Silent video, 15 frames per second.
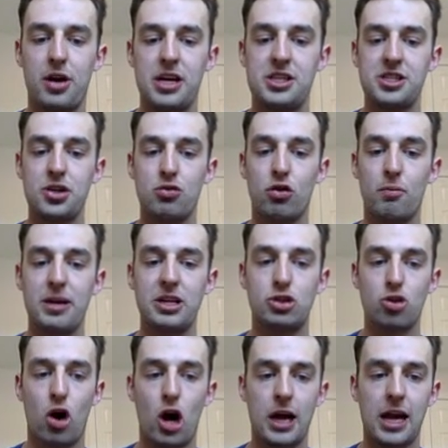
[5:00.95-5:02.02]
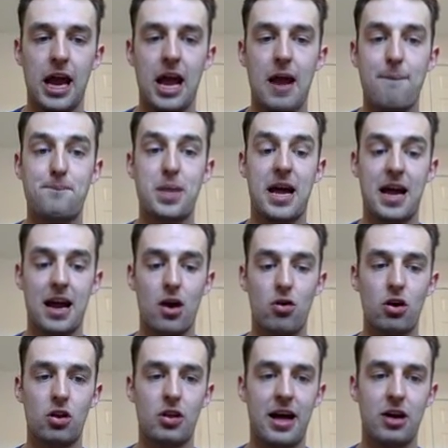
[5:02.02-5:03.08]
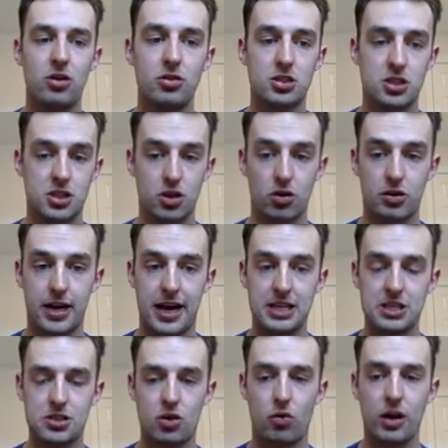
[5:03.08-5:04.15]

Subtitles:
is you will be drawing a parallel circuit. So